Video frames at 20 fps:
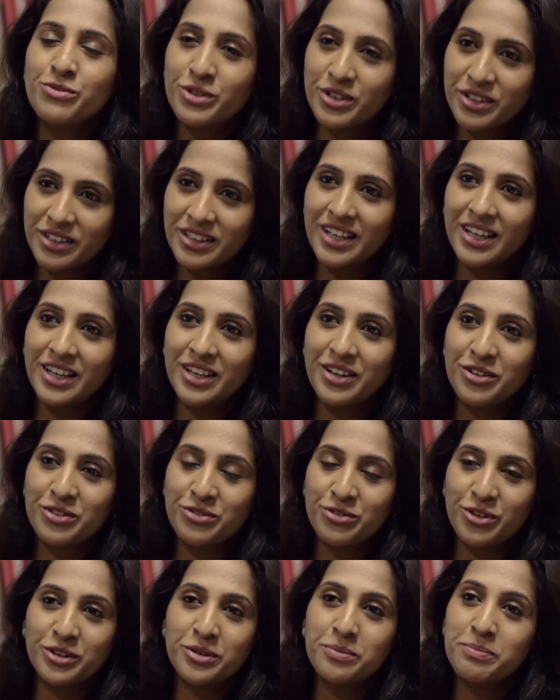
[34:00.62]
working
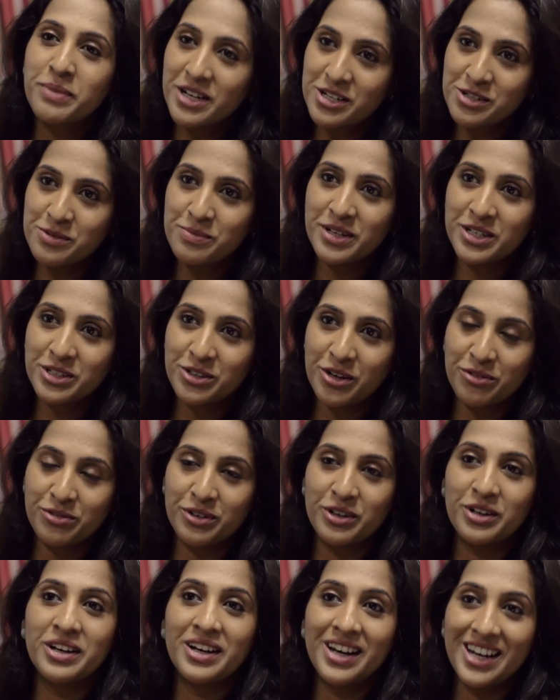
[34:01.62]
for the betterment
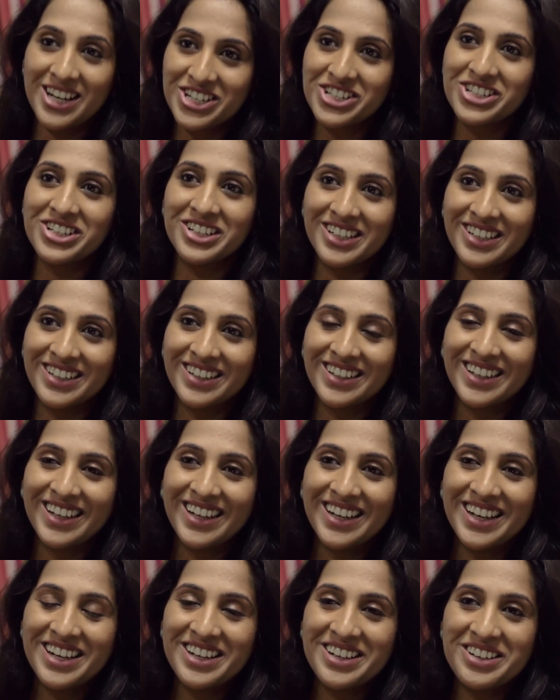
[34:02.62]
of our nation.
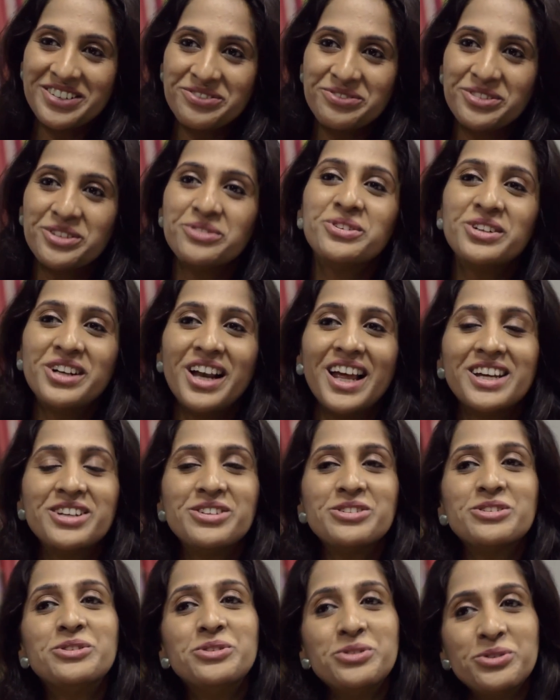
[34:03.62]
We would
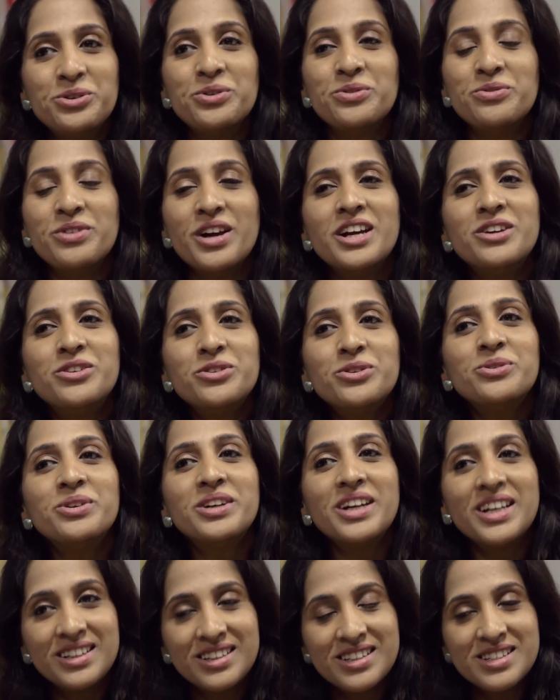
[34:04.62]
like to know, where do you
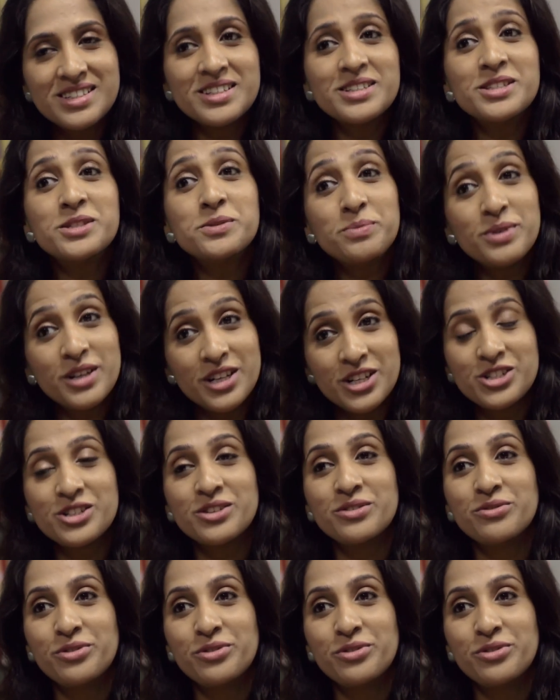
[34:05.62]
get this inspiration